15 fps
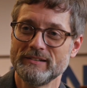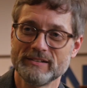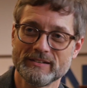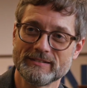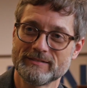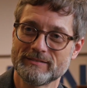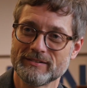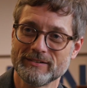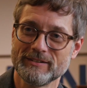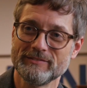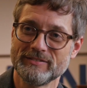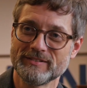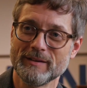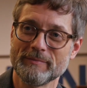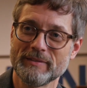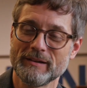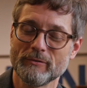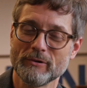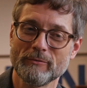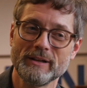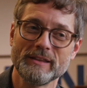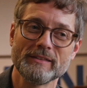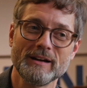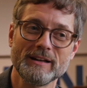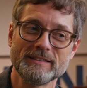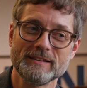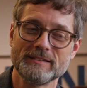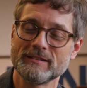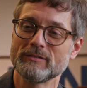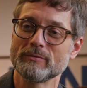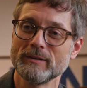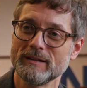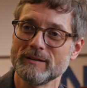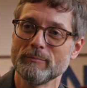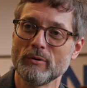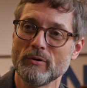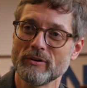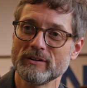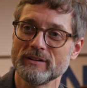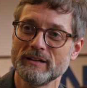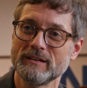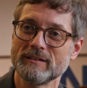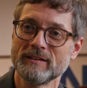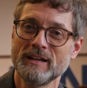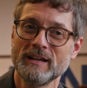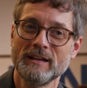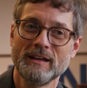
just sort of something where we thought this is really important